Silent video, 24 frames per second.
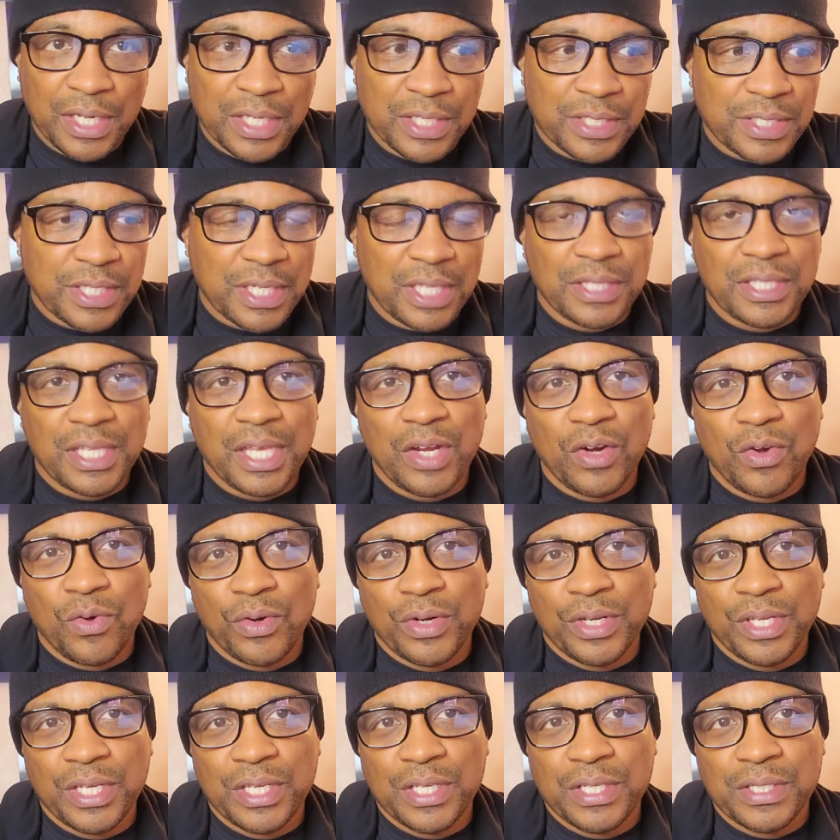He said that on
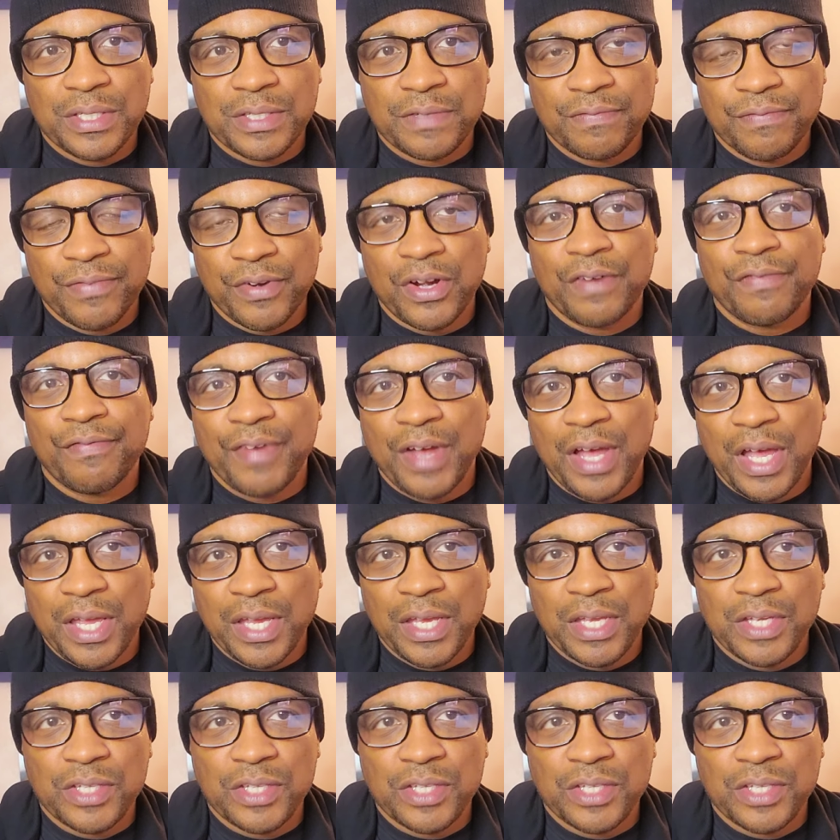his verified